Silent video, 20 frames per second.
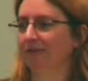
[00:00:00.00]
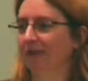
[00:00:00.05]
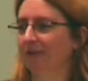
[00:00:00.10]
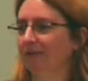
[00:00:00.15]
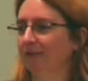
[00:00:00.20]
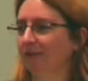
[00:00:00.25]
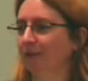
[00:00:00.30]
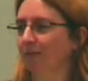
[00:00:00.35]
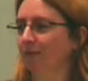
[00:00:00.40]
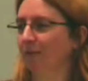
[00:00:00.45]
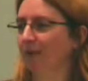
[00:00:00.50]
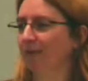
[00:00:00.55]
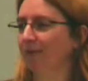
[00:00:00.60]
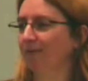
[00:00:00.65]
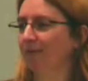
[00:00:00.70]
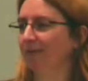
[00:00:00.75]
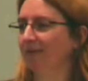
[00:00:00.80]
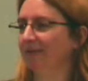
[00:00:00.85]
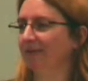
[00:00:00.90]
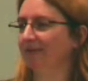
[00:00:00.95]
that's the one
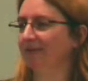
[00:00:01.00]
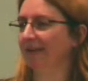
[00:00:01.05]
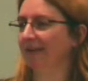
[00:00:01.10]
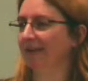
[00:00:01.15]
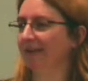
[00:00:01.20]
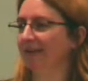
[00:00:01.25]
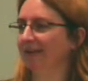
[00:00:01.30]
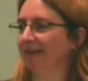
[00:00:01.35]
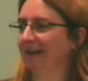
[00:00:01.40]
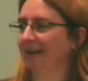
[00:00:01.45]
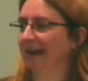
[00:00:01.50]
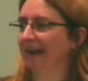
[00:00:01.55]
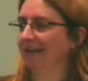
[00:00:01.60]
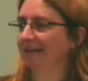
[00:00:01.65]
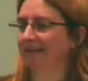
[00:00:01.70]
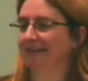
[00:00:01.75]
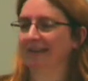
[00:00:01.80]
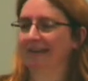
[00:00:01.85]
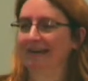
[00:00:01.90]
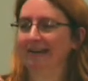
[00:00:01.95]
piece of data that I
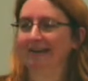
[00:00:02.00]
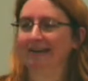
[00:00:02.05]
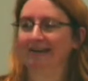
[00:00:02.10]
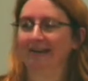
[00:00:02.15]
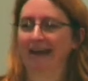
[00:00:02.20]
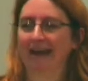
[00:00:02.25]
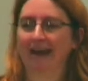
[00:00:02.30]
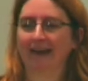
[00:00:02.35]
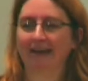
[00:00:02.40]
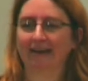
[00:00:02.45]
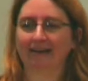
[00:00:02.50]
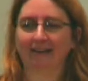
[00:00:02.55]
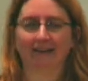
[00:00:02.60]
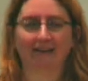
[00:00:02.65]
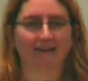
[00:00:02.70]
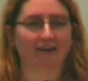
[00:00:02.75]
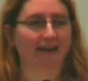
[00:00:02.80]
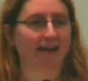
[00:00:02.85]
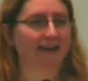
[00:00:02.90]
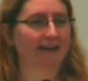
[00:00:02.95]
actually needed to add in
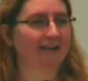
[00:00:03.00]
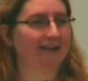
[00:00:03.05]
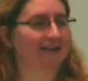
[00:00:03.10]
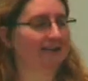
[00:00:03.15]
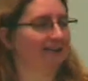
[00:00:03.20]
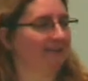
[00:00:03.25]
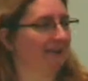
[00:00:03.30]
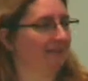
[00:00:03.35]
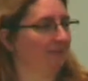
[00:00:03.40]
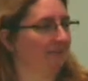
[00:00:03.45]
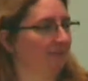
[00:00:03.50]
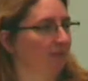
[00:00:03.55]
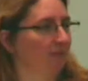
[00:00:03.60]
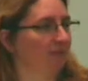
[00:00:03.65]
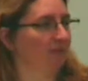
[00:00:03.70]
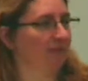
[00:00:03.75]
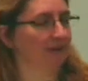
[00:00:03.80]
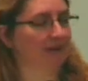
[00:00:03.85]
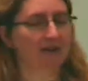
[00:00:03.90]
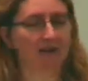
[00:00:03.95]
there. And I can get that from
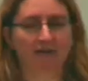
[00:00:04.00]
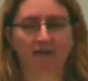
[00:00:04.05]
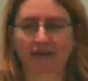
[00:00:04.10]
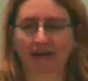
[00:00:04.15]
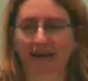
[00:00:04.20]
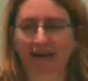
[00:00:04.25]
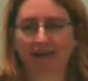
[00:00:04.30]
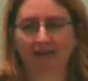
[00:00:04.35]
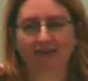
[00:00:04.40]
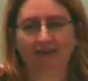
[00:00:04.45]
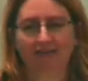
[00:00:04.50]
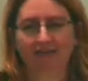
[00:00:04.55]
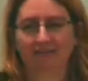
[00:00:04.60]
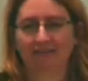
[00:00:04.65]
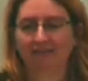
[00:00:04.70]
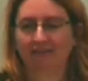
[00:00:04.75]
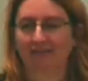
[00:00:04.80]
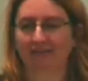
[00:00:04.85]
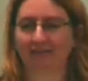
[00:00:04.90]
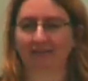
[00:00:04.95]
over here and add it to this
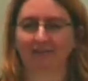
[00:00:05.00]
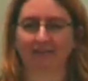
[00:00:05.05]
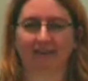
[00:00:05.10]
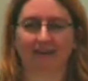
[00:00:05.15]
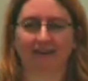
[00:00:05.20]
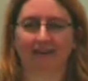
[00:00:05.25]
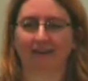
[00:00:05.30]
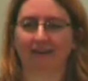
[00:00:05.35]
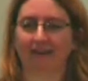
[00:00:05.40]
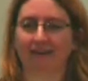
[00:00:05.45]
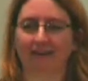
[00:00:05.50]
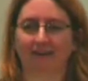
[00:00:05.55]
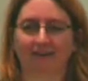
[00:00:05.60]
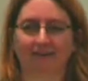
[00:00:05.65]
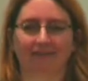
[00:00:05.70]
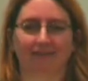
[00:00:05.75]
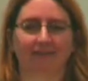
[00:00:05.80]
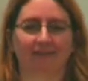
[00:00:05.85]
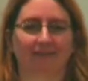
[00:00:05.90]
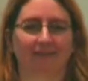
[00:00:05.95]
data set. And gosh,
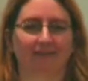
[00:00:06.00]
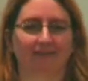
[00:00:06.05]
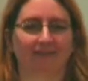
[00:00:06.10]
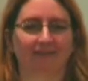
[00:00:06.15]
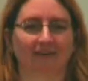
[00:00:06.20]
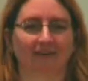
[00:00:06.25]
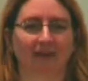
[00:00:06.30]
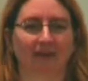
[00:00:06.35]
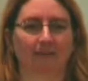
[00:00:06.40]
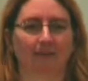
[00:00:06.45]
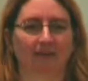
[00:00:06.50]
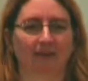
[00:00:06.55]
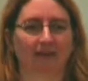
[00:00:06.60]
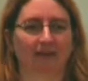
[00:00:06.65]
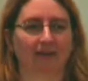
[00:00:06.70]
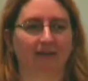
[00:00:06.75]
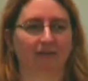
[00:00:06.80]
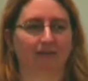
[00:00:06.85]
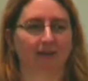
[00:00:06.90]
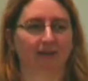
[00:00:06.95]
this is just a
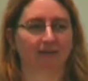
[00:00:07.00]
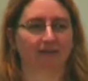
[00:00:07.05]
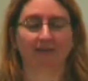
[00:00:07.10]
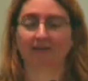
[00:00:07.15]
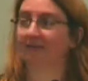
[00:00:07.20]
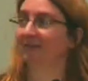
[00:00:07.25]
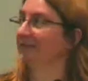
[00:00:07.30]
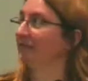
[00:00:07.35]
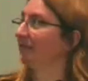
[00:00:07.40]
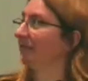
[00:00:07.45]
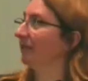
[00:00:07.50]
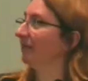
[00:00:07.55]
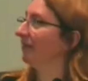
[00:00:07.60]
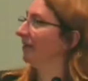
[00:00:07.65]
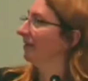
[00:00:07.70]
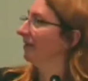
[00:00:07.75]
complicated mess, isn't it?